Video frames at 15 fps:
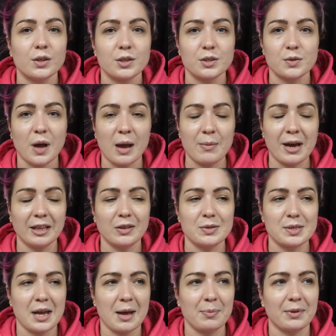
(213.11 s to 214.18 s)
So I'm at the
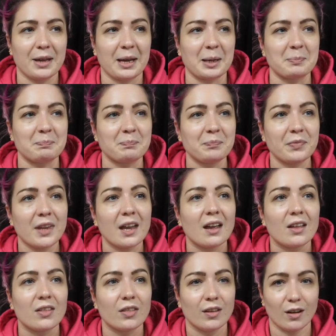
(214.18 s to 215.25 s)
stoplight.
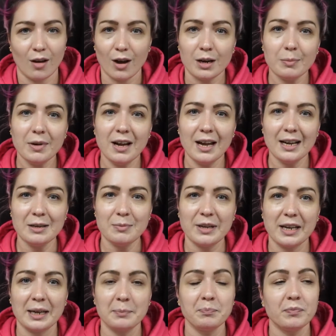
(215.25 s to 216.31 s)
The car behind
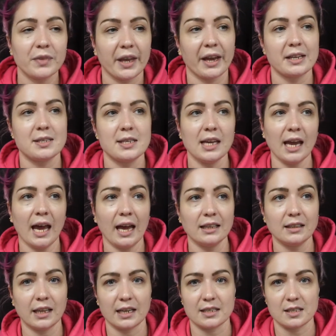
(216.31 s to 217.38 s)
me, I see
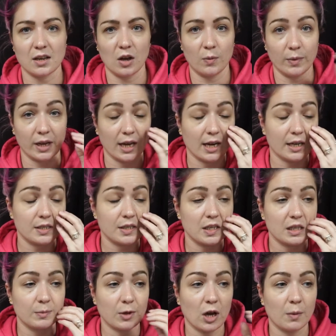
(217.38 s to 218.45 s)
headlights coming, and I see
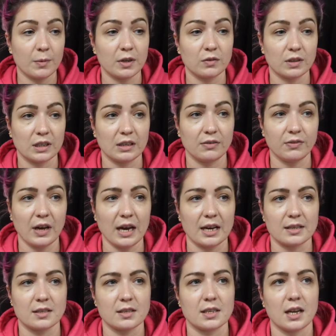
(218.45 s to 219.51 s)
them coming really
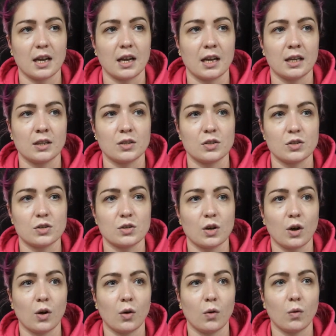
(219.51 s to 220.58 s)
fast. And
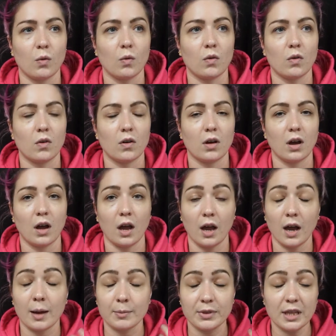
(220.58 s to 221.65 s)
so
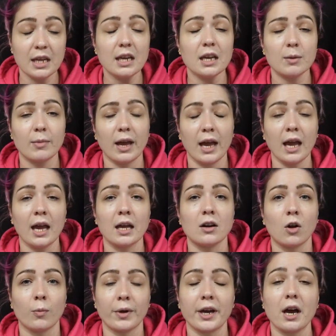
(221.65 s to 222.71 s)
I'm thinking in my head,
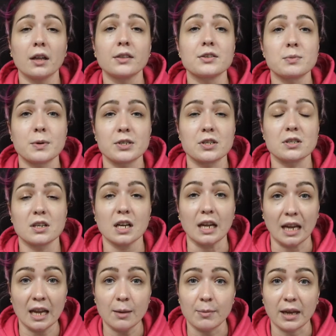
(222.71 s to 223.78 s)
oh my God, this person's gonna
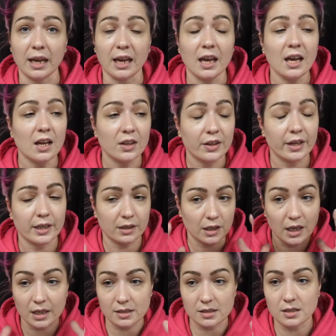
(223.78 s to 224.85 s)
hit me.
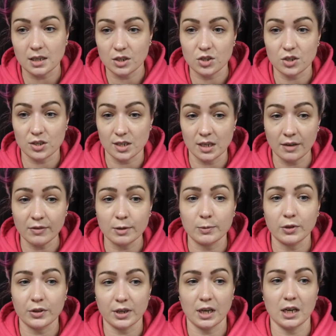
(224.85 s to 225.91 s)
It's just
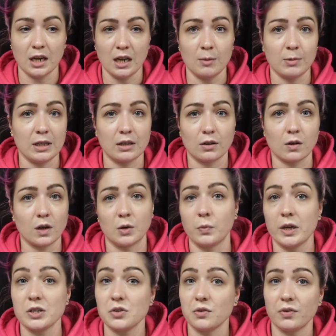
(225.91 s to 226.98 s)
inevitable. They're gonna hit me. They're going
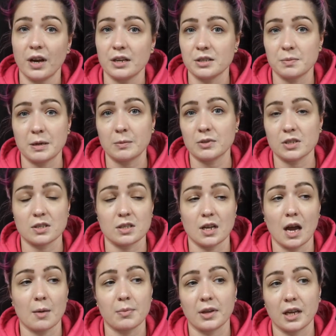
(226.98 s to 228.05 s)
way too fast to be able to
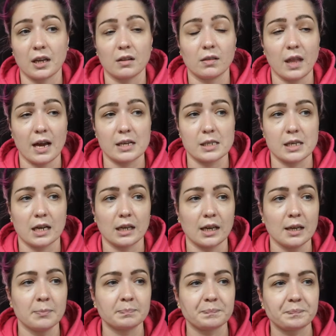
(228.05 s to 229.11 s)
stop last
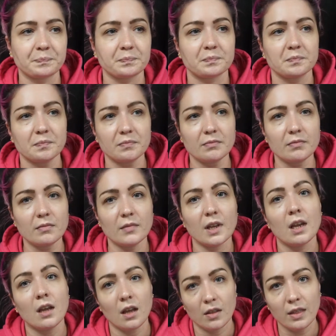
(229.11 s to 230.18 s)
second.
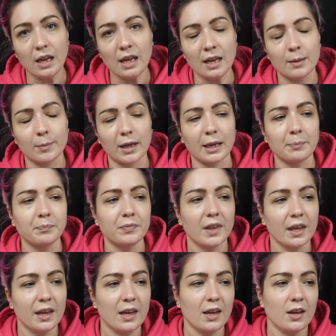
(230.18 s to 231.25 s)
They hit me.
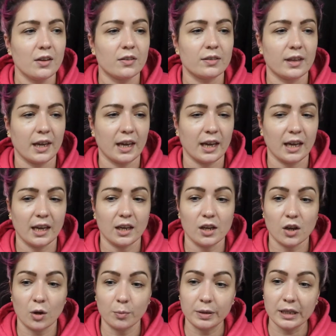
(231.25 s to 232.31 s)
They
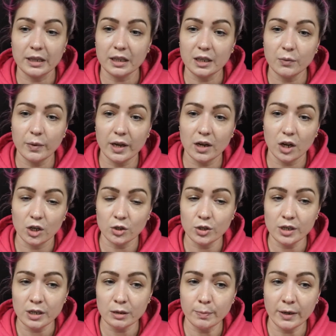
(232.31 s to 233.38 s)
completely went
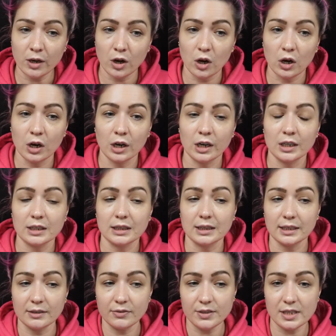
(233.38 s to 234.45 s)
underneath my car,
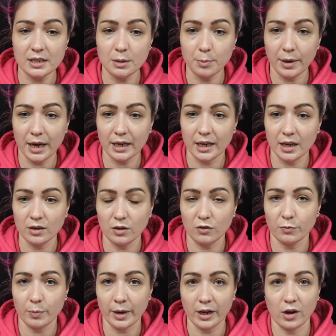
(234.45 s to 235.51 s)
lifted the back end
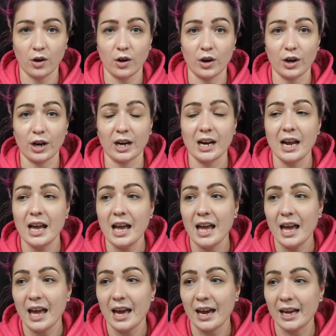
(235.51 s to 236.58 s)
of my car,
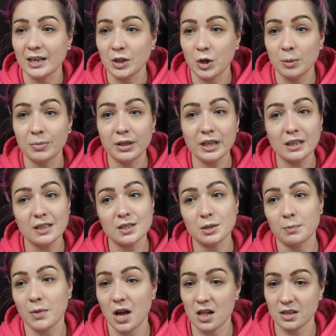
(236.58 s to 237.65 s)
and completely
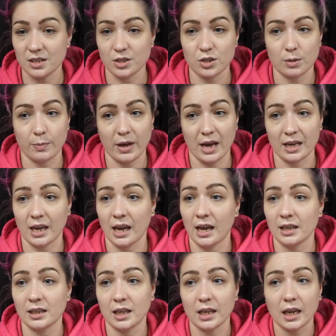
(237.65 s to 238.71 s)
demolished the back
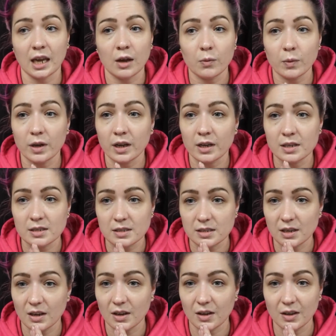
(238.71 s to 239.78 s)
end. It was
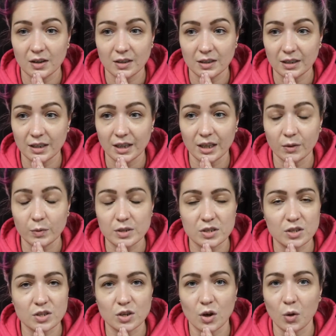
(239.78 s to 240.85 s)

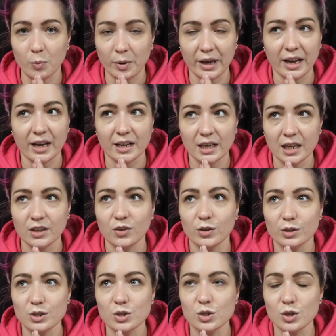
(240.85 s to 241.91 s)
so bad. It
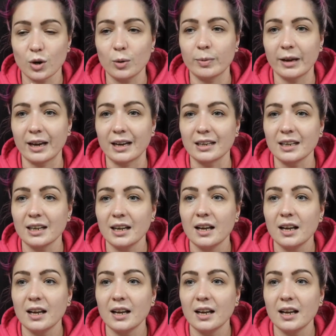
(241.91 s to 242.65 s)
looked so bad.